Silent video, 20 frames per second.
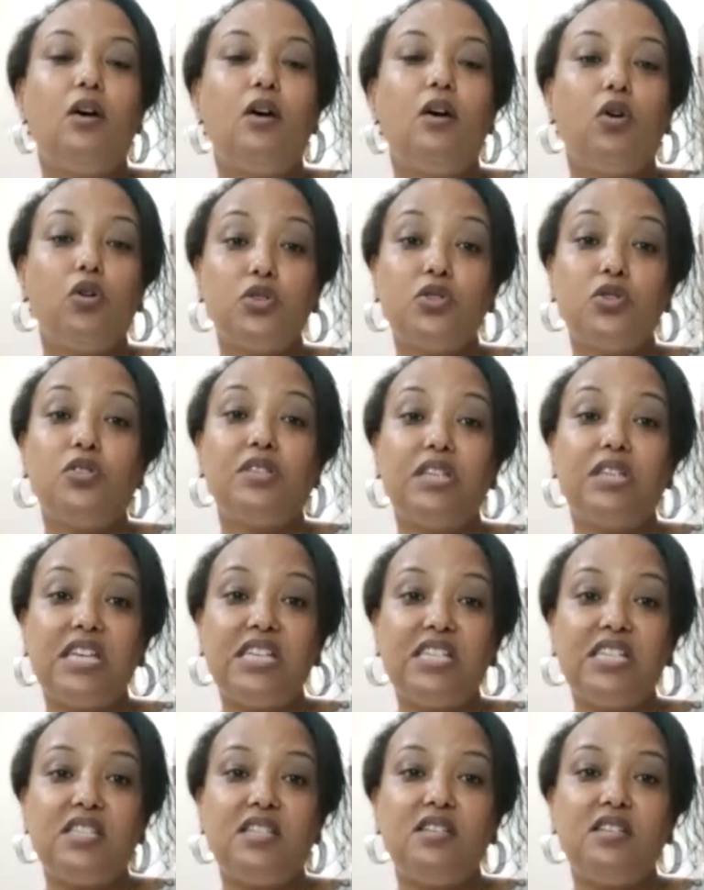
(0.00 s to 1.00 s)
also
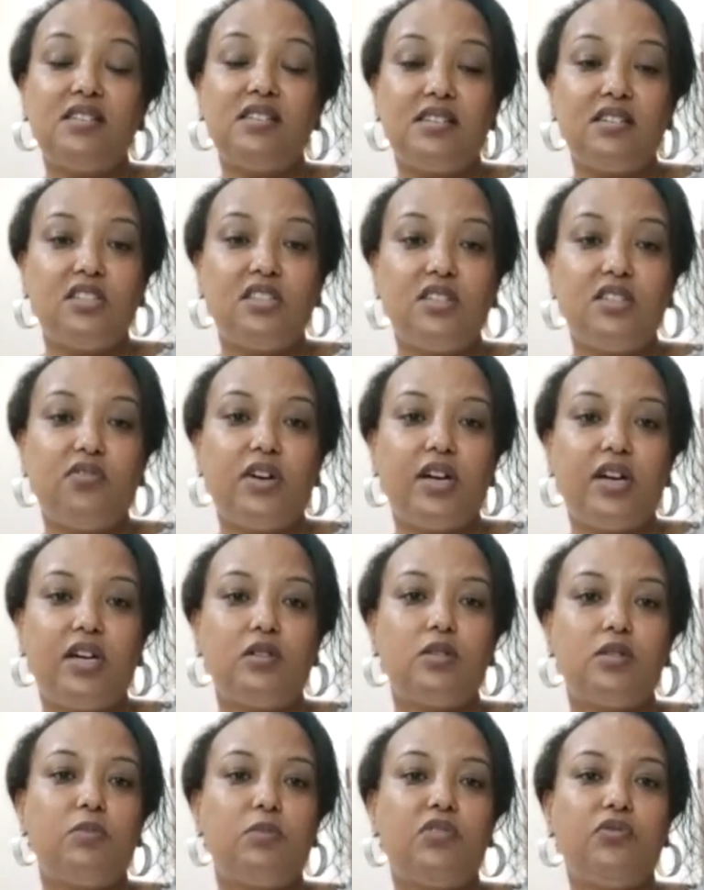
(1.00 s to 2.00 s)
test it and certify it
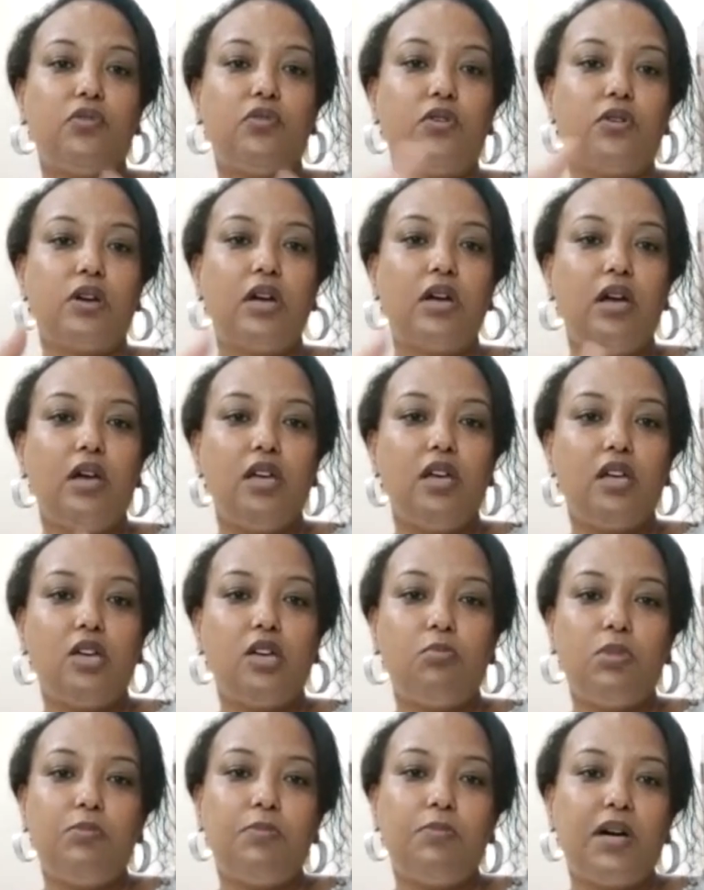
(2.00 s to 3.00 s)
before it could
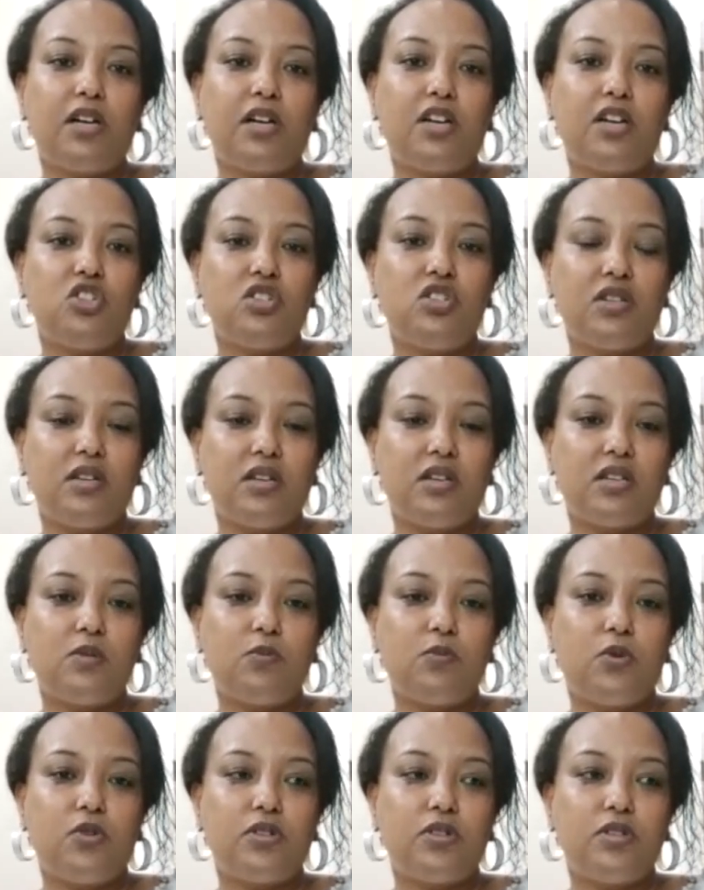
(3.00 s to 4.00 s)
be packaged in it.
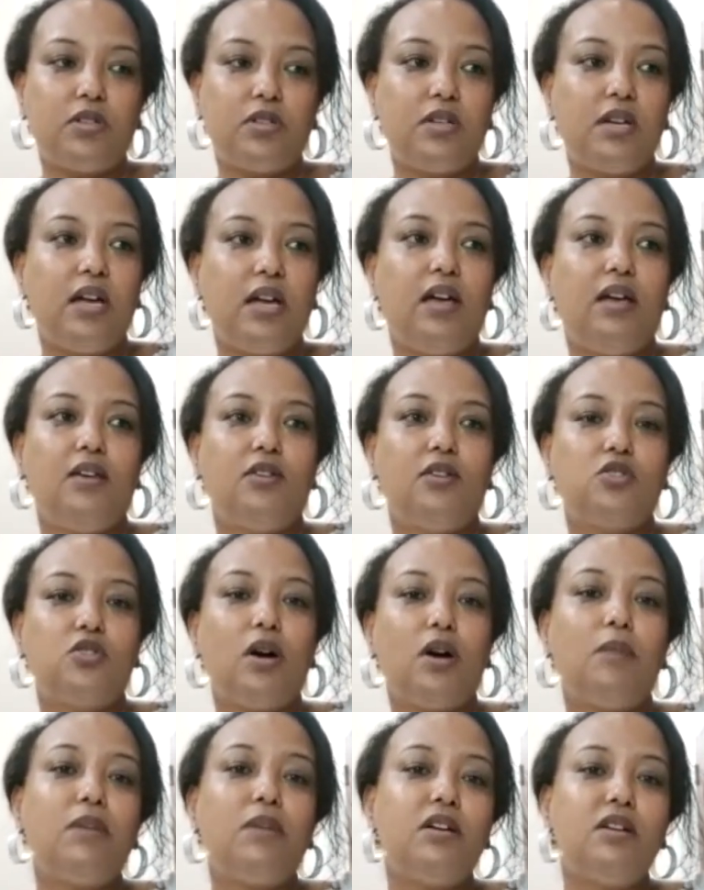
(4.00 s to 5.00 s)
So
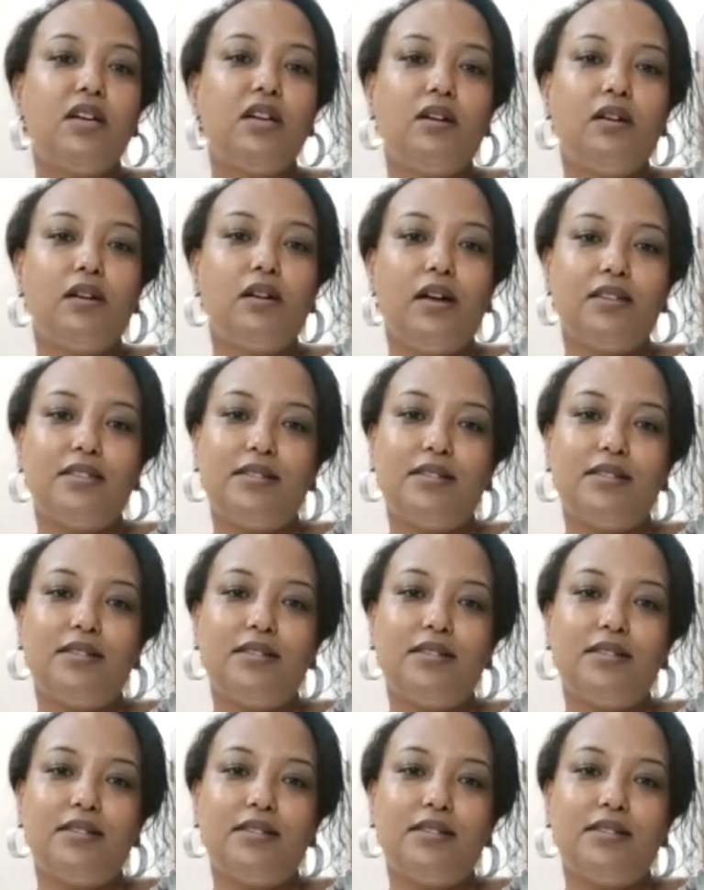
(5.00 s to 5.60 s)
I'm learning a lot.